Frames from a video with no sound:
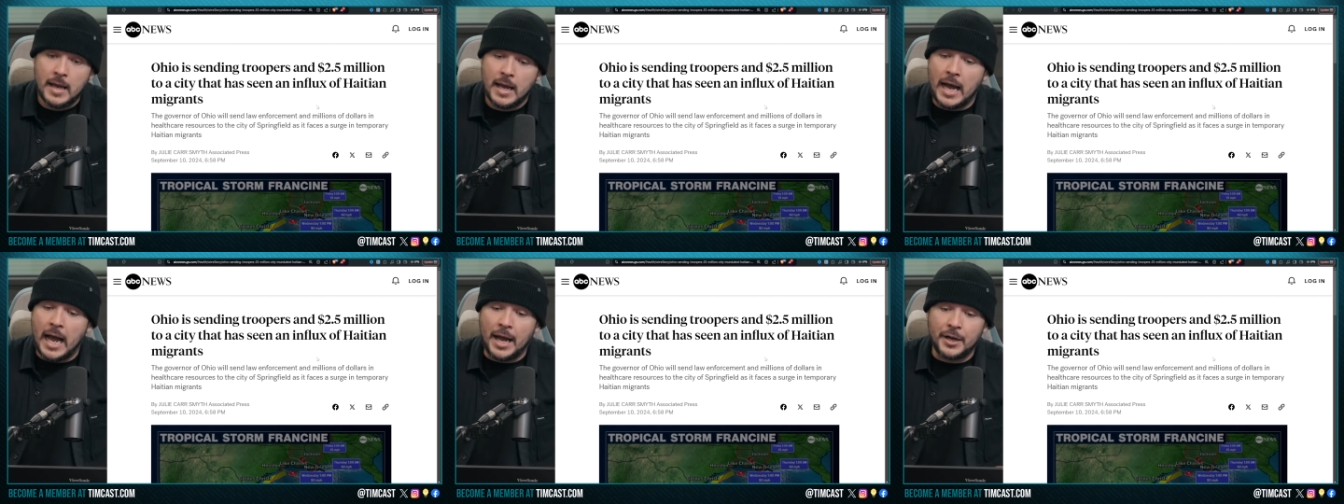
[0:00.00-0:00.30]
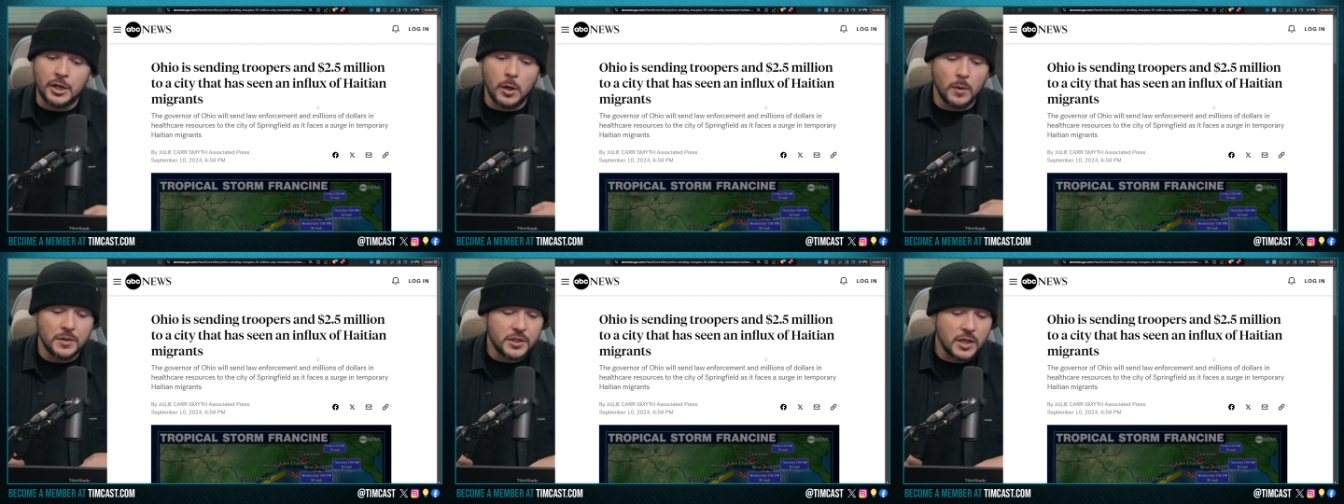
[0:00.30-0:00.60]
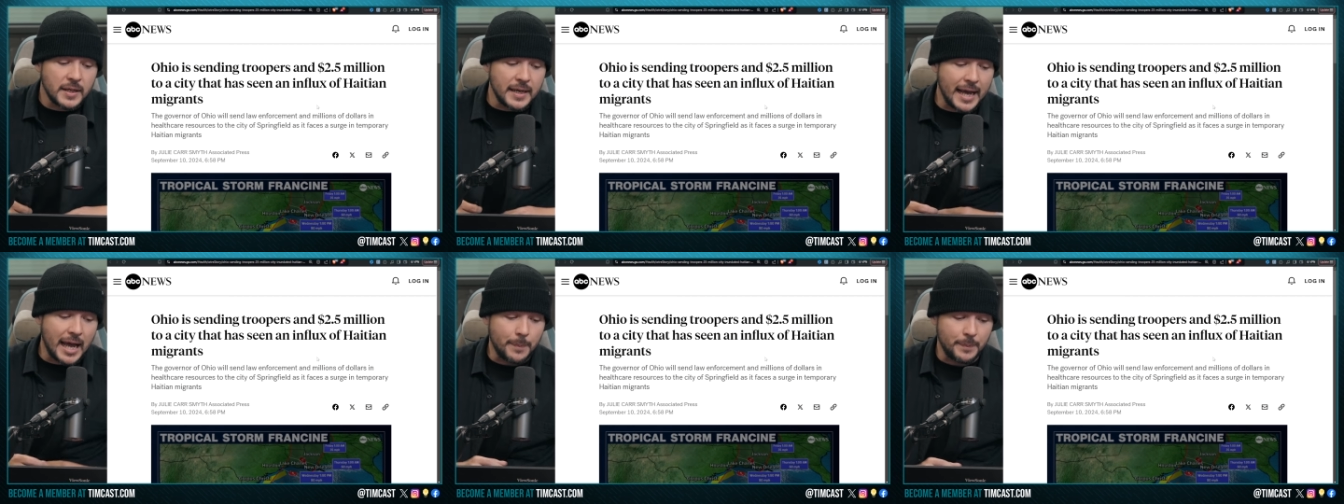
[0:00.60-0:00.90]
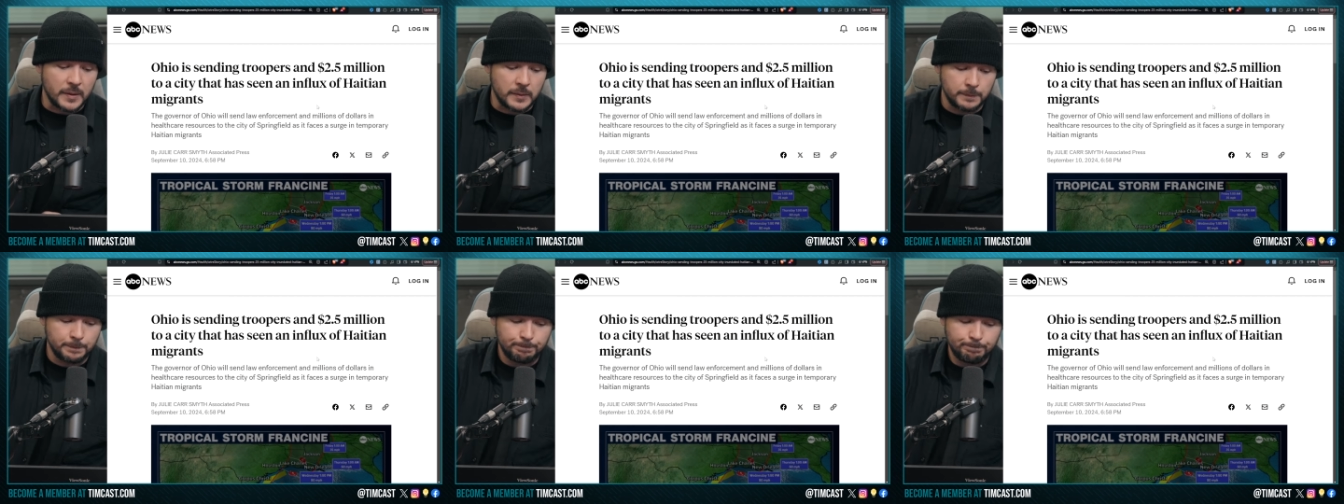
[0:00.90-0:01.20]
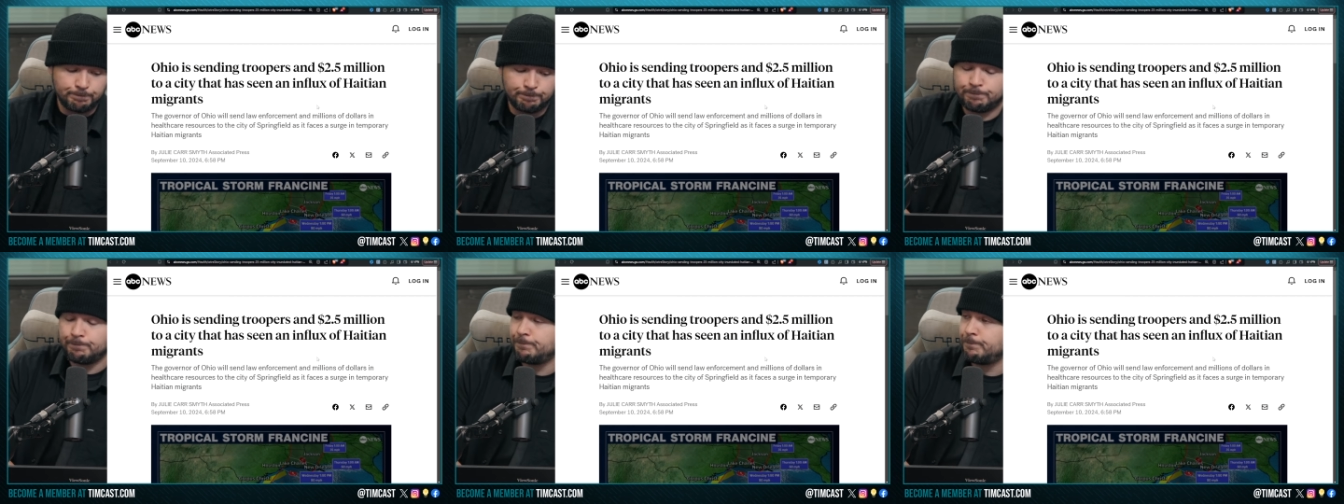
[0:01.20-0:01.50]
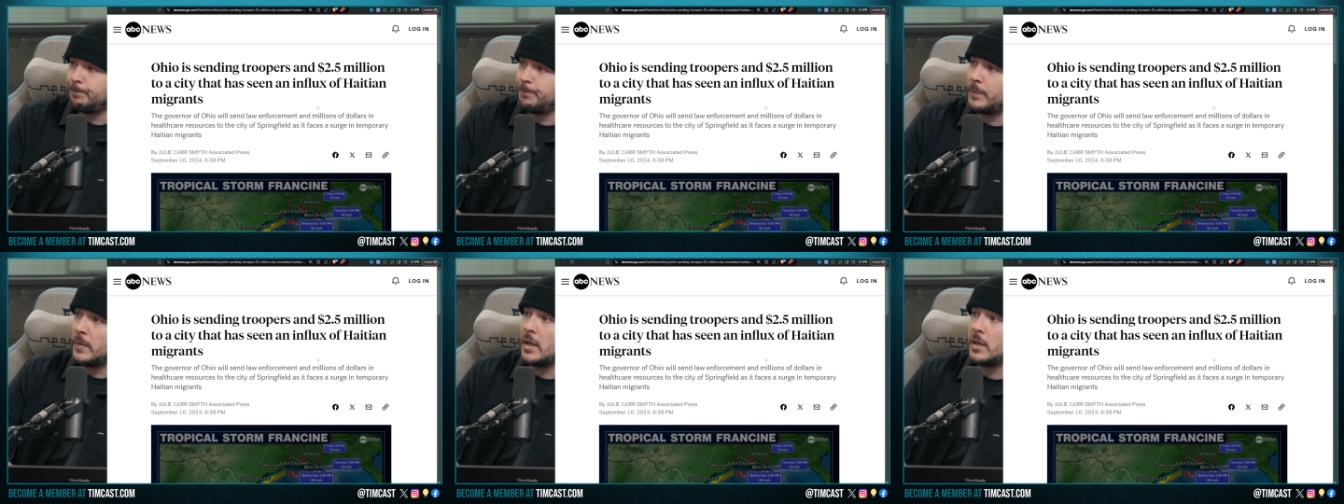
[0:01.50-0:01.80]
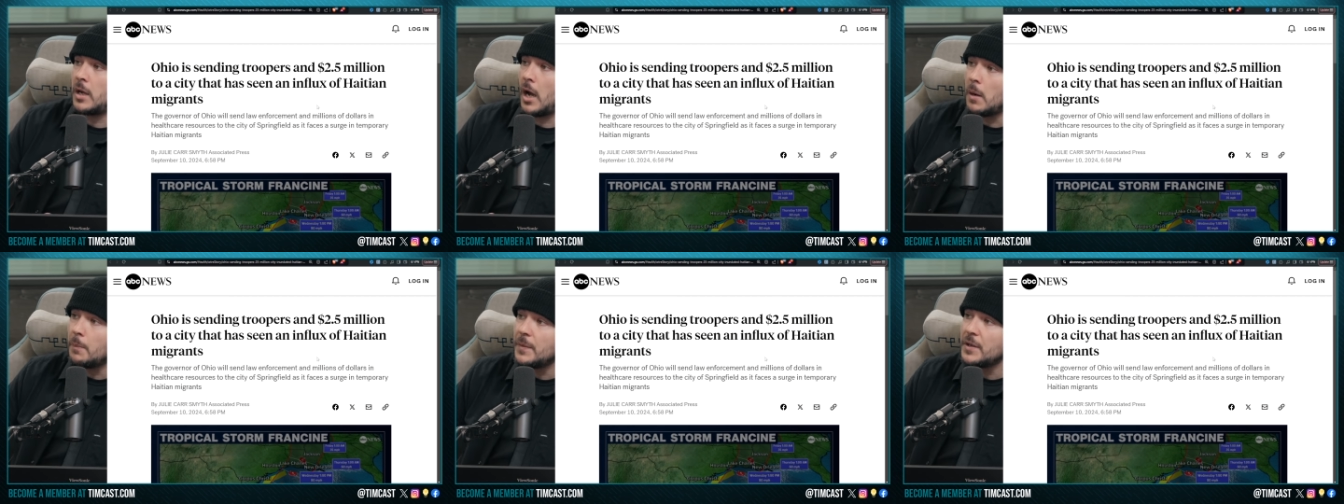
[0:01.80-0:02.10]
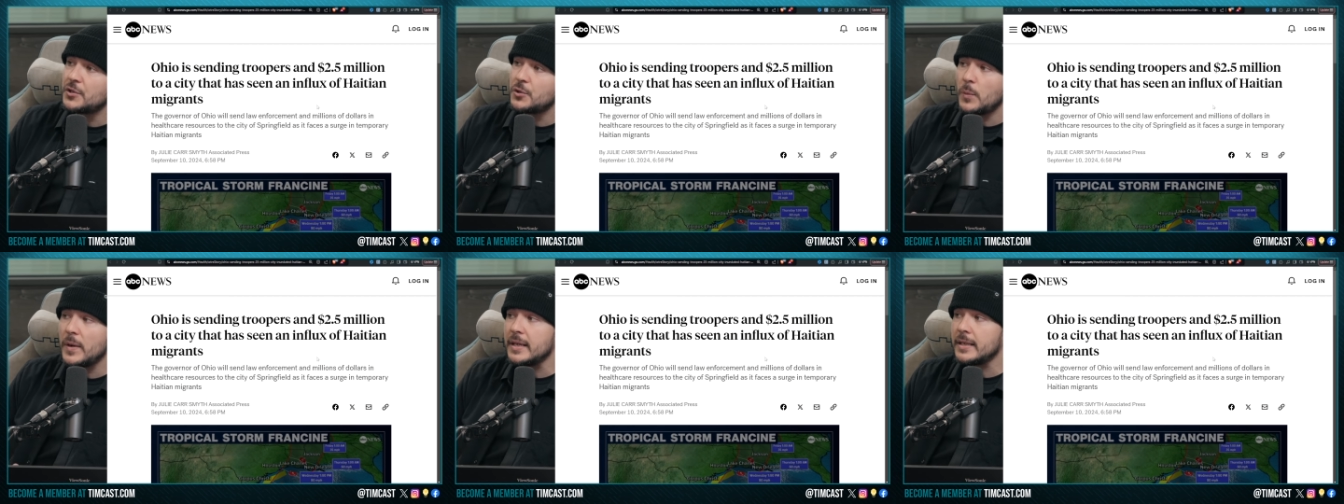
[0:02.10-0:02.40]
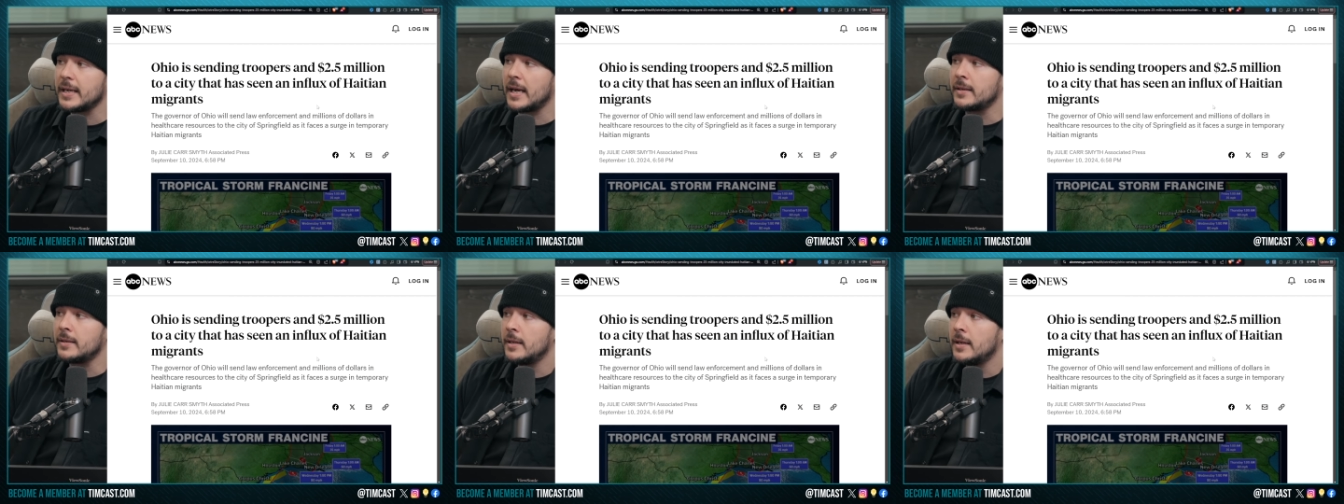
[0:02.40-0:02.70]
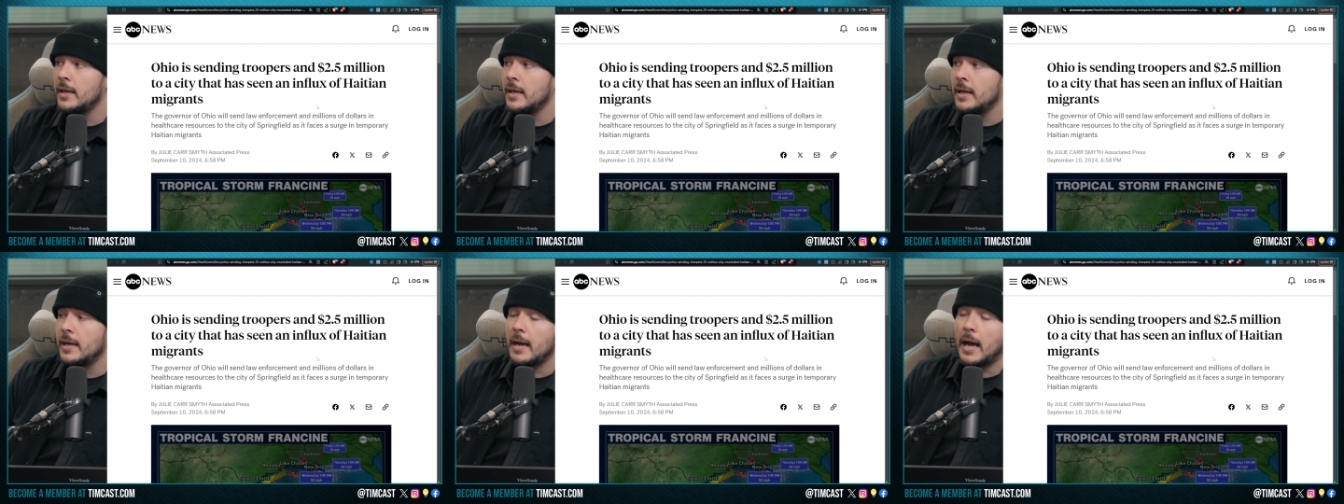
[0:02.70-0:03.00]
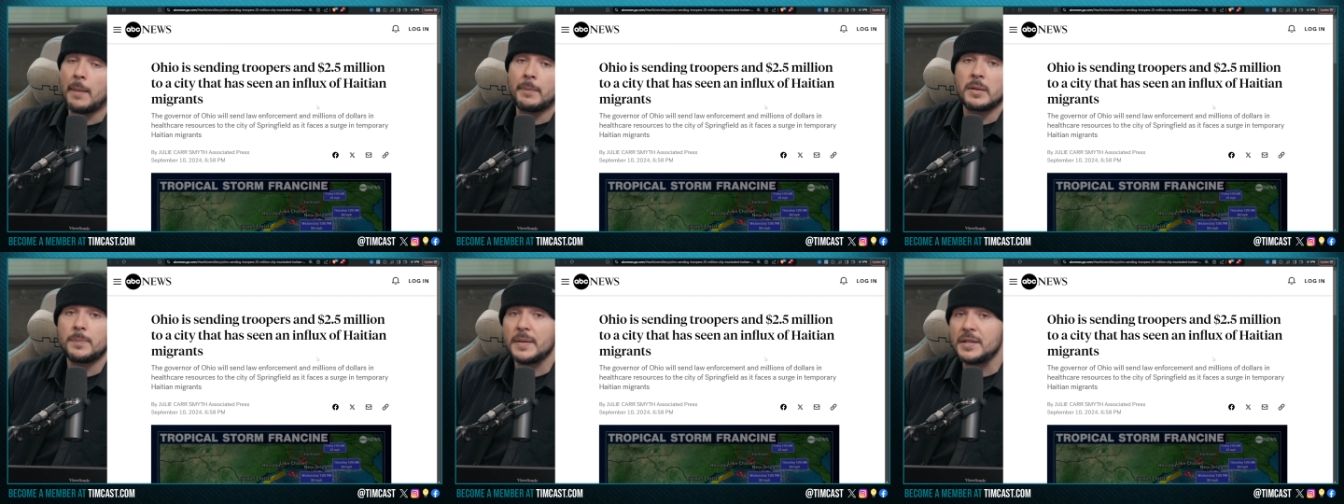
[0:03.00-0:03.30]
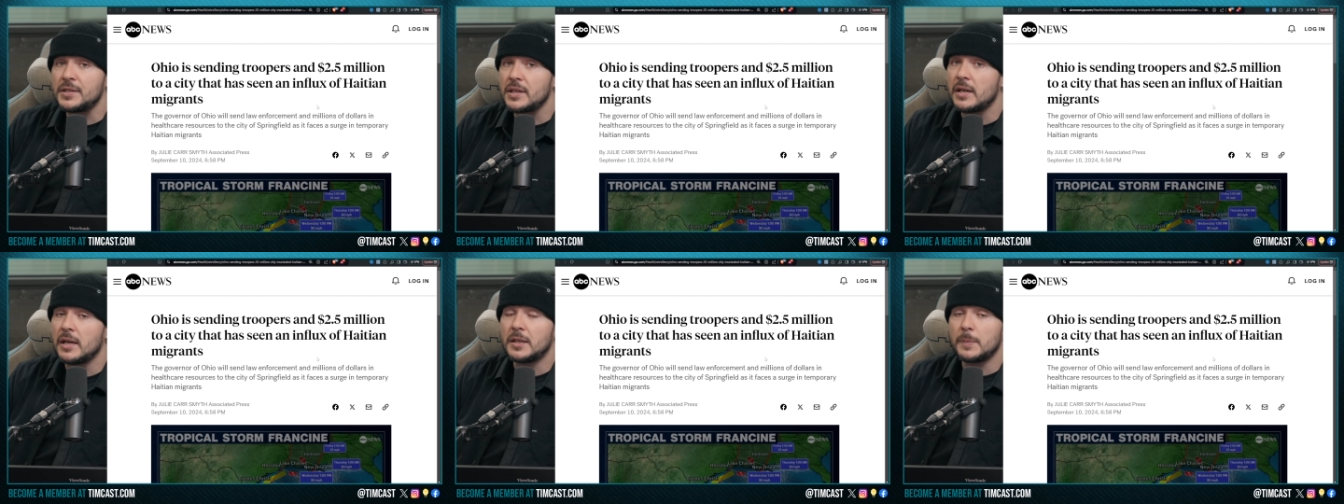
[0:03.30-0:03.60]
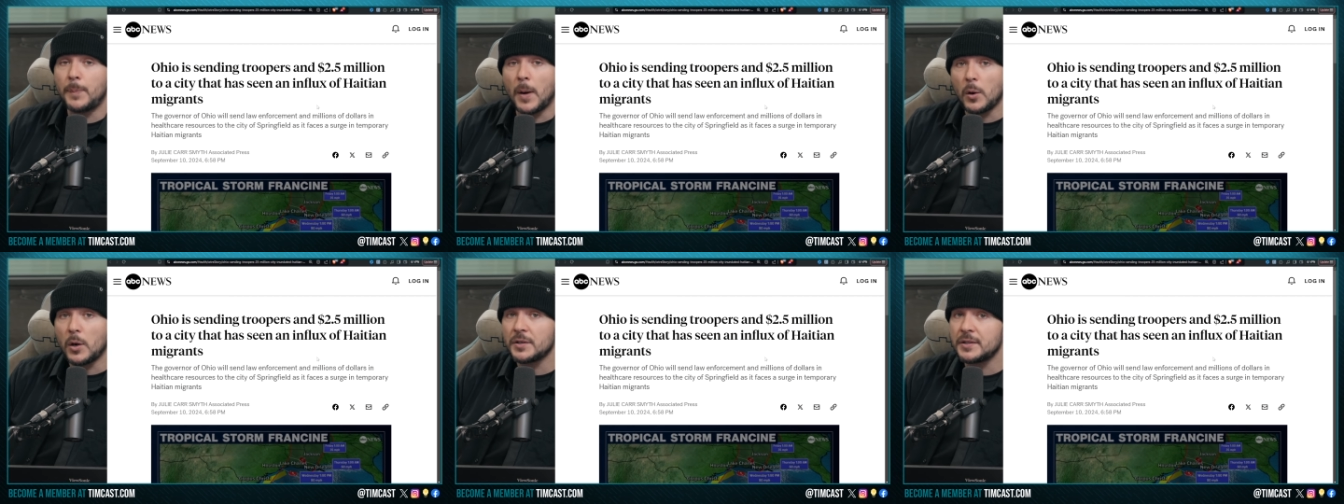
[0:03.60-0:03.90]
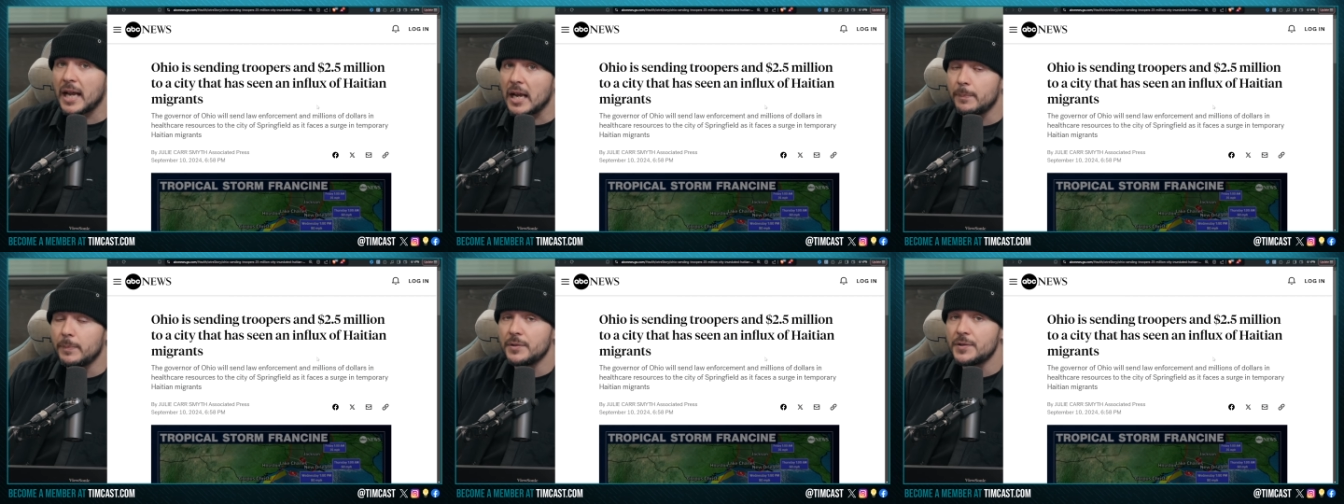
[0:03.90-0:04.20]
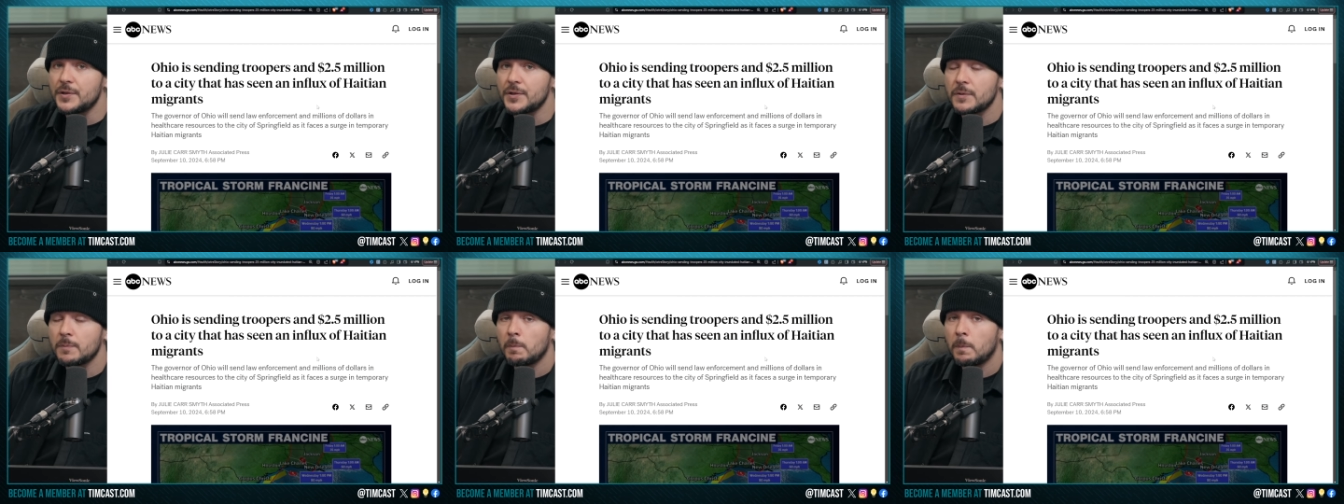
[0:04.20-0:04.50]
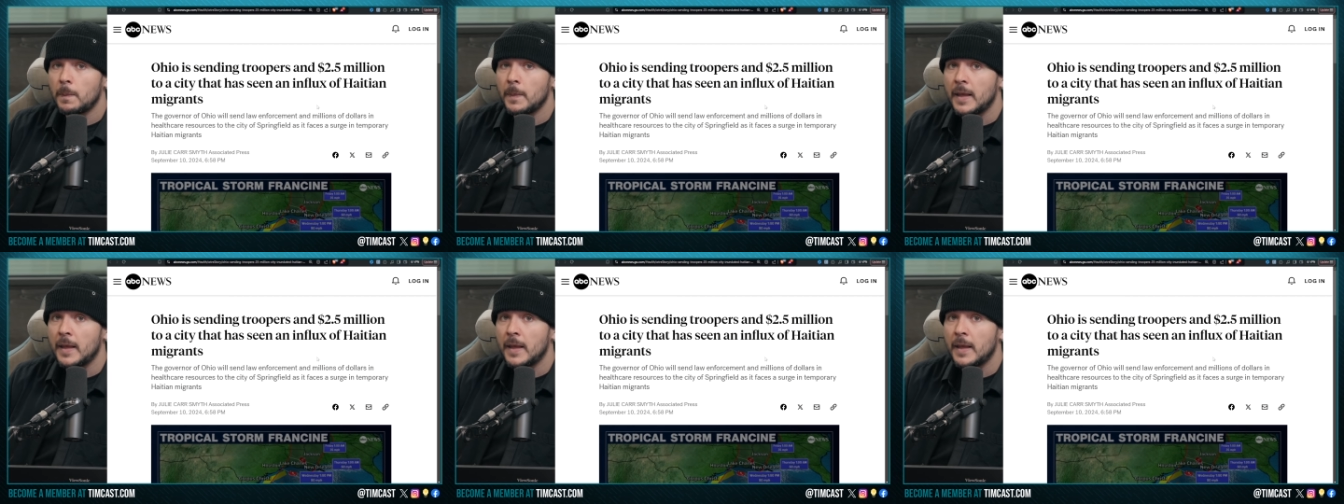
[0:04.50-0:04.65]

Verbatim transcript: I know it's going to happen. Come this weekend, I'm going to be sitting at the poker tables,